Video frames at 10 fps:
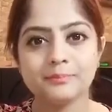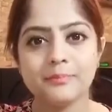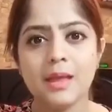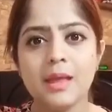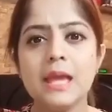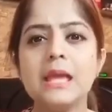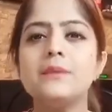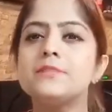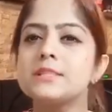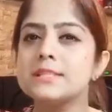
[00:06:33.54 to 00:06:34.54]
If
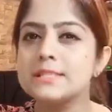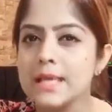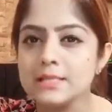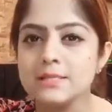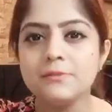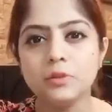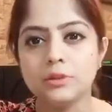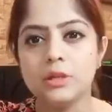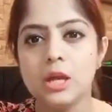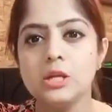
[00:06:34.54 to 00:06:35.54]
successful,
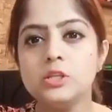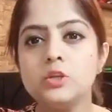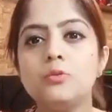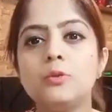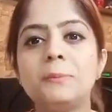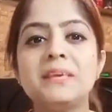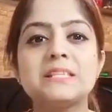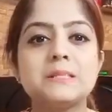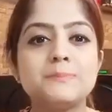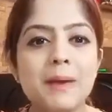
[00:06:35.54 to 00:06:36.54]
you will be
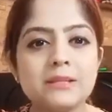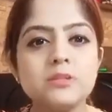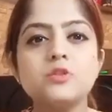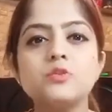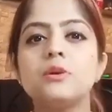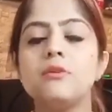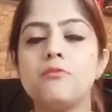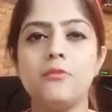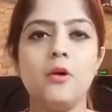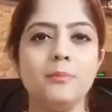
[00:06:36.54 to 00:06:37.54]
expected to
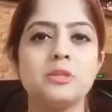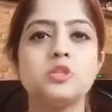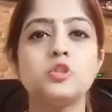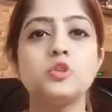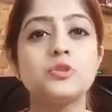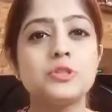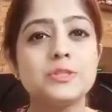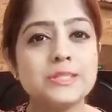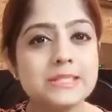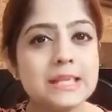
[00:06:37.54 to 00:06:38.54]
confirm that you're
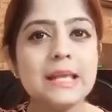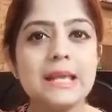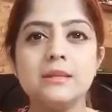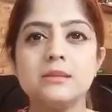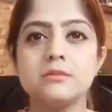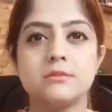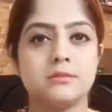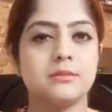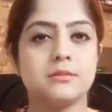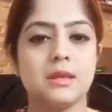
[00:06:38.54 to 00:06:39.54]
still interested
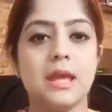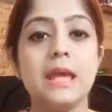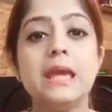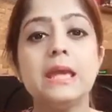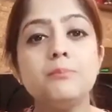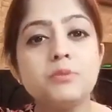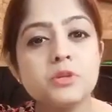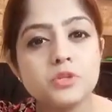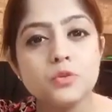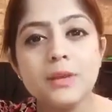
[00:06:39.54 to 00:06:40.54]
in
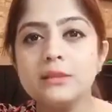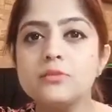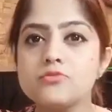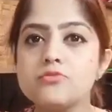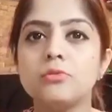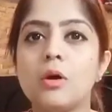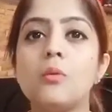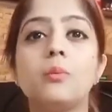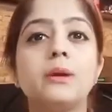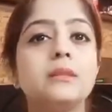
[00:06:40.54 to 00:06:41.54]
pursuing the role
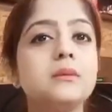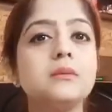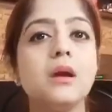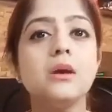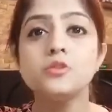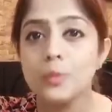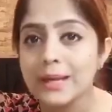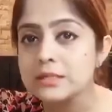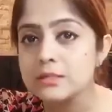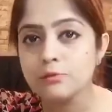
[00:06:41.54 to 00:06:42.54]
within
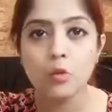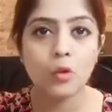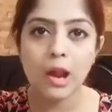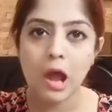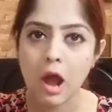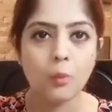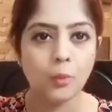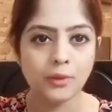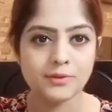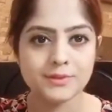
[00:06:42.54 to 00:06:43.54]
24 hours.